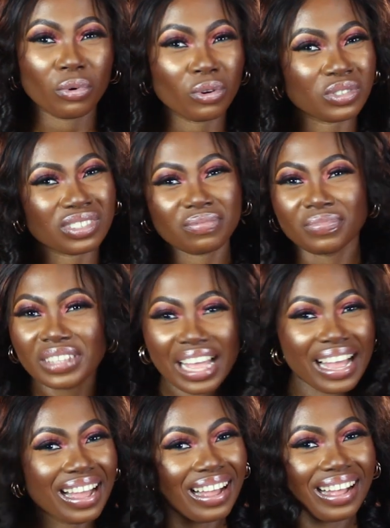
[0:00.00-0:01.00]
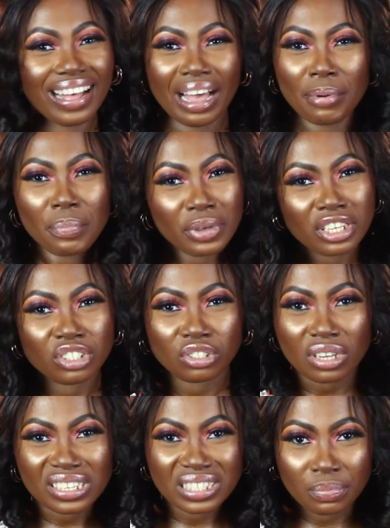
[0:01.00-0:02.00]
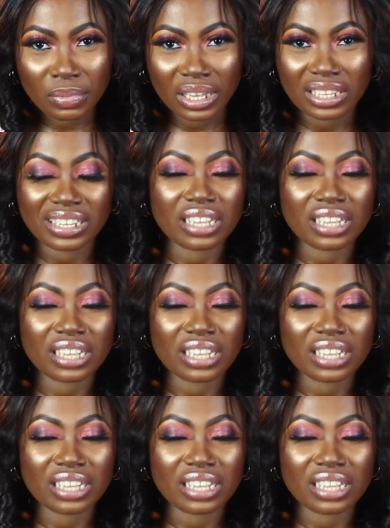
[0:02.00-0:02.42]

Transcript: but Maybe it's just me.